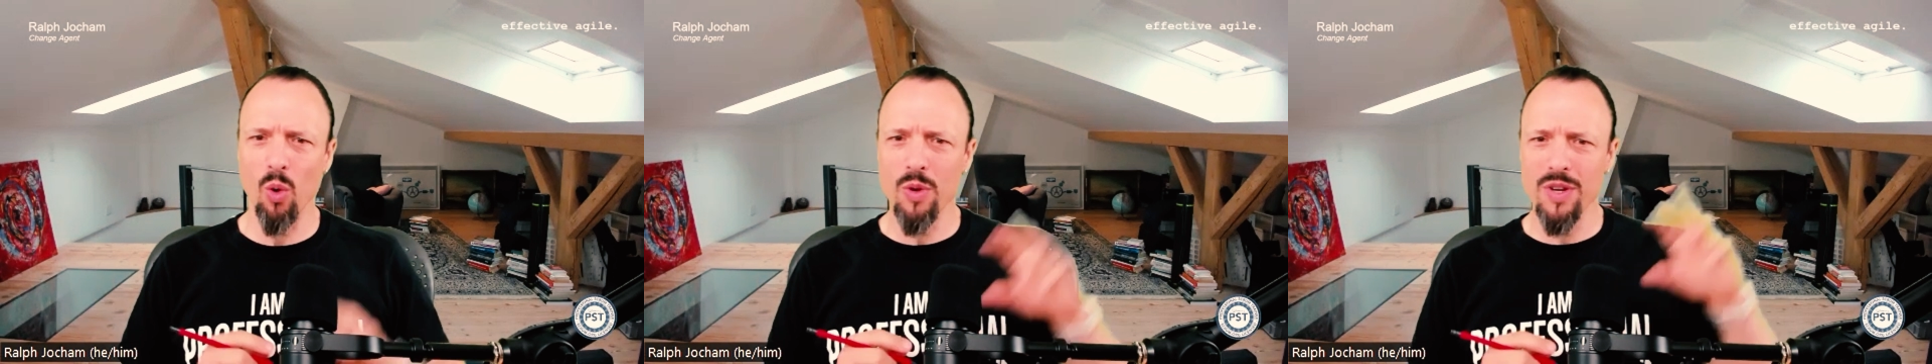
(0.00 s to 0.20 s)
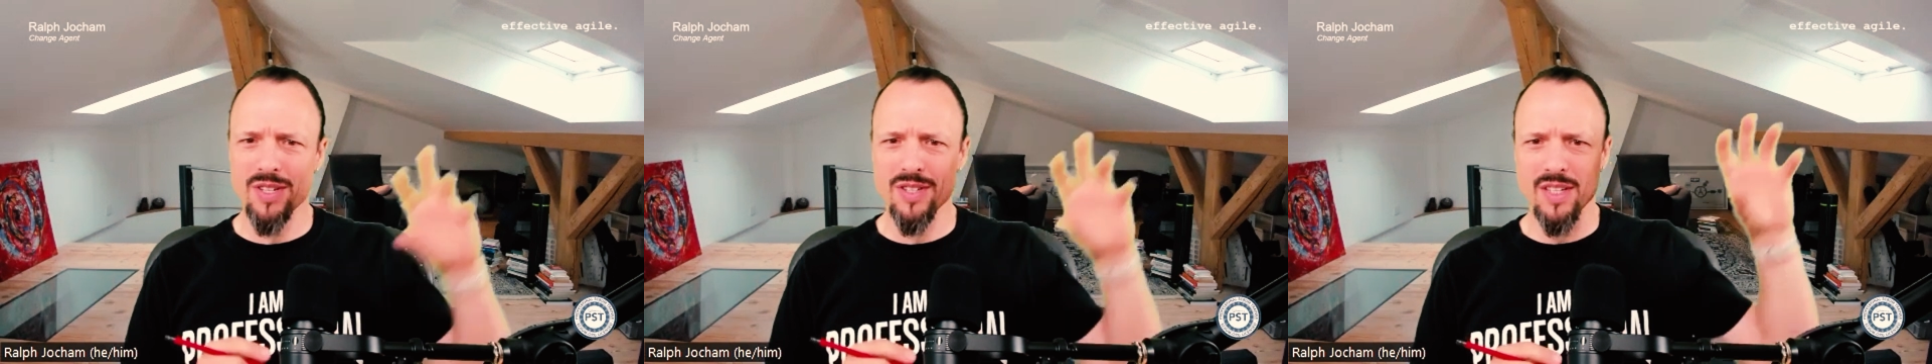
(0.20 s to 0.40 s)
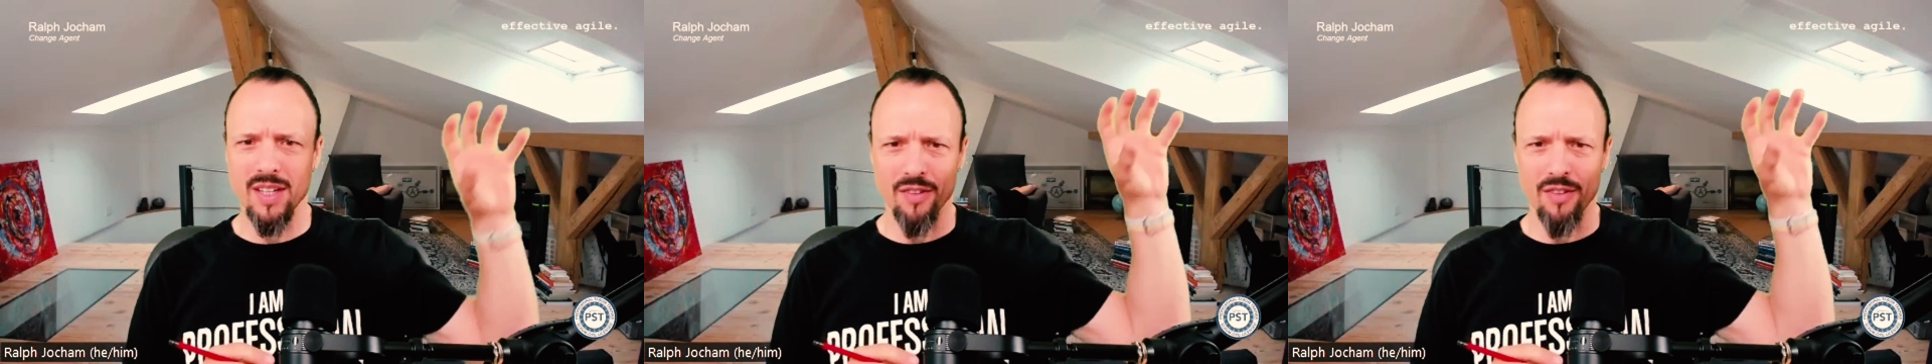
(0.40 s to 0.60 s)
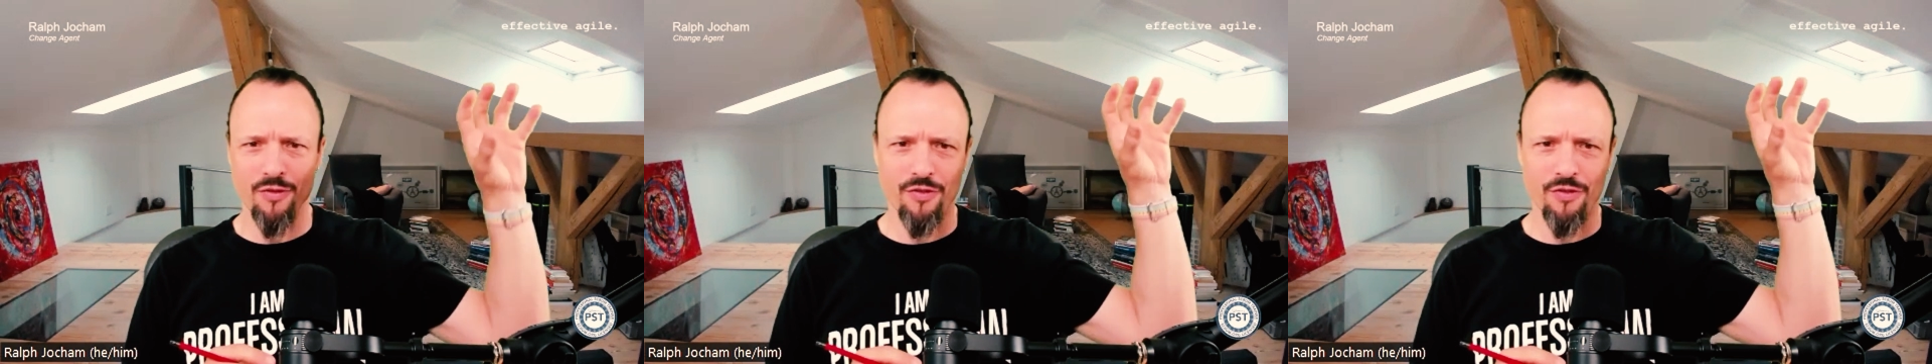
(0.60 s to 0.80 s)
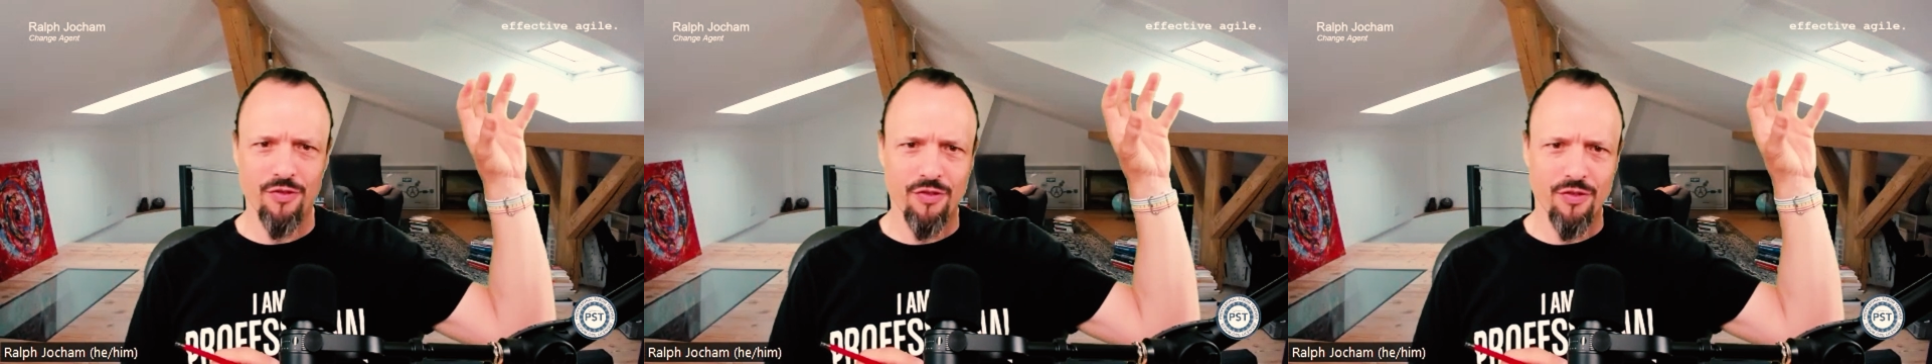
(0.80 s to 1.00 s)
always need a,
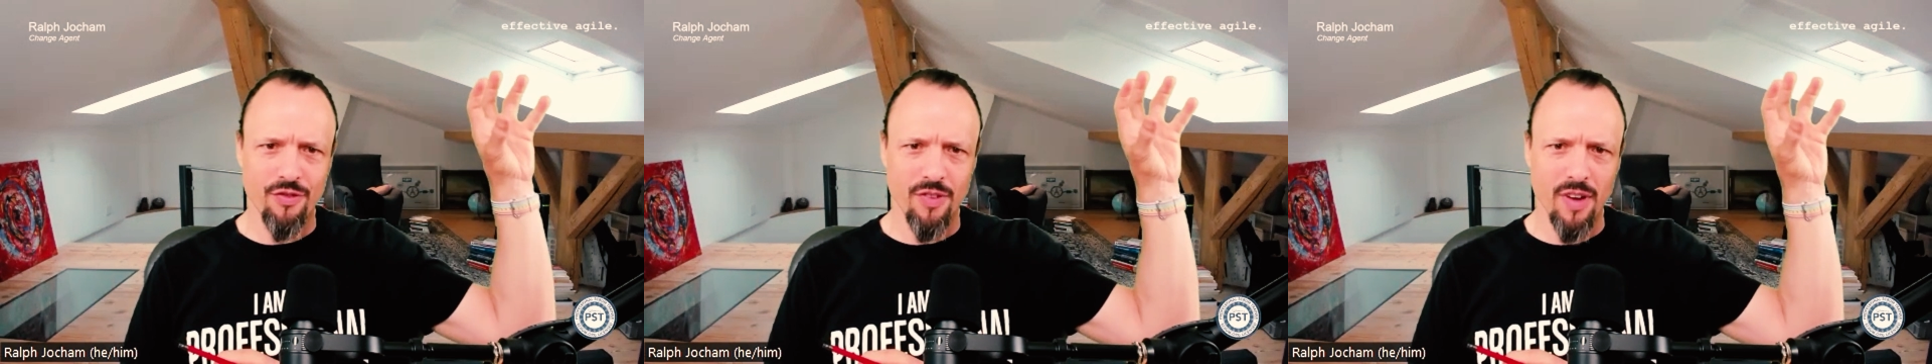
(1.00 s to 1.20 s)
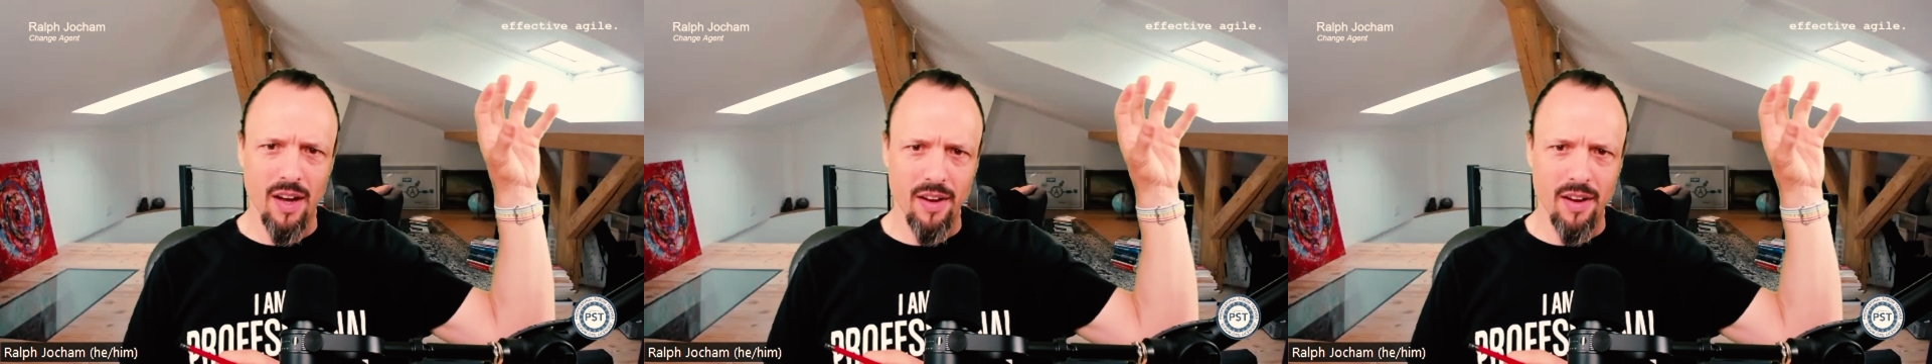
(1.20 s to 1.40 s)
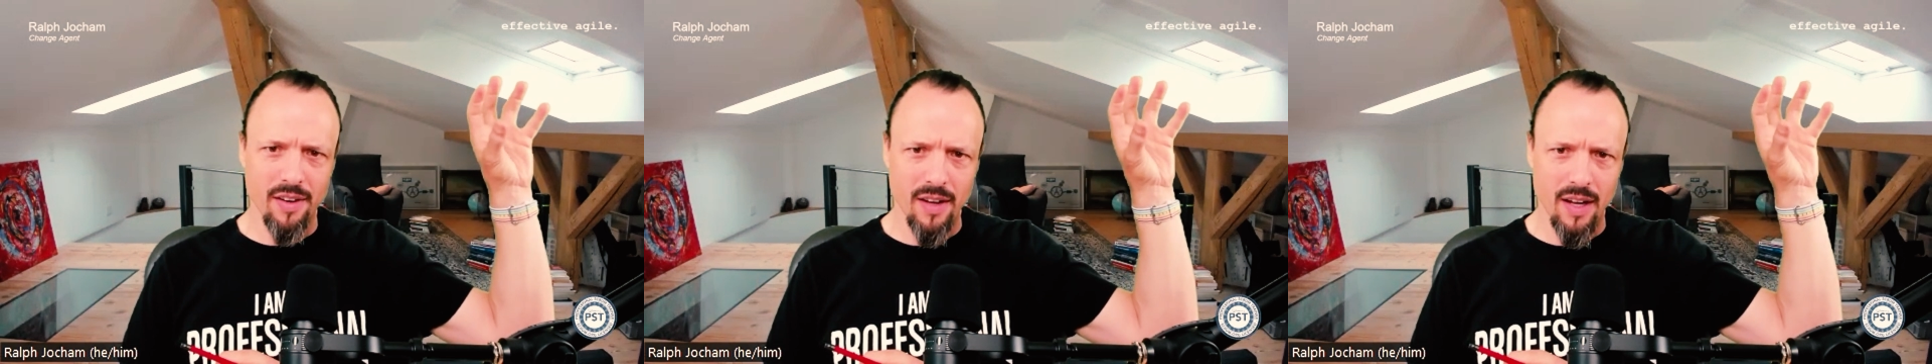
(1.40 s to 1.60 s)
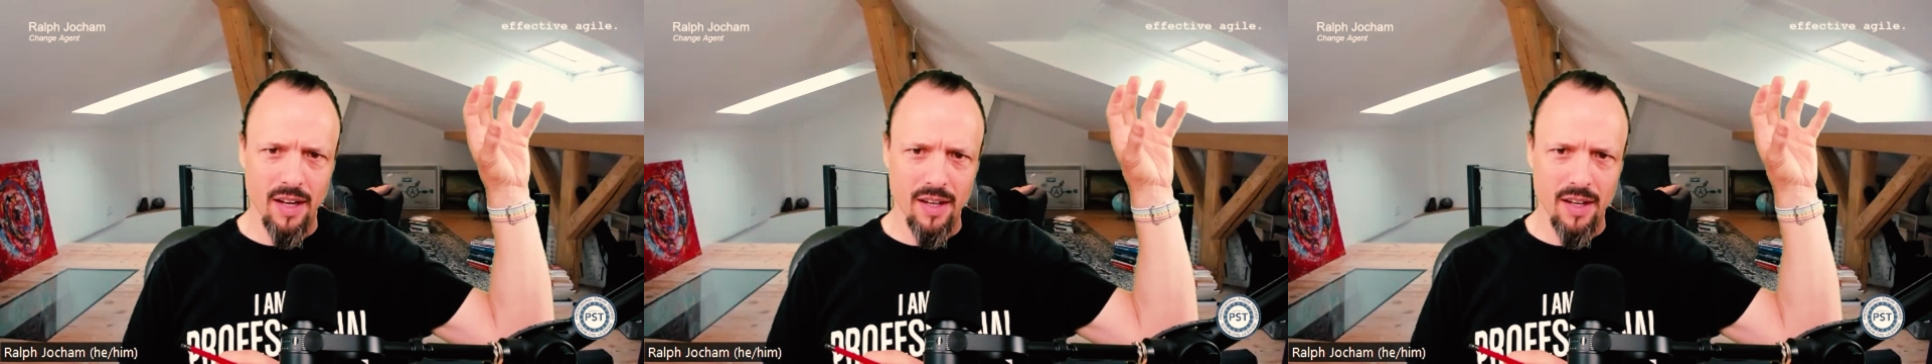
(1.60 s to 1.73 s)
an,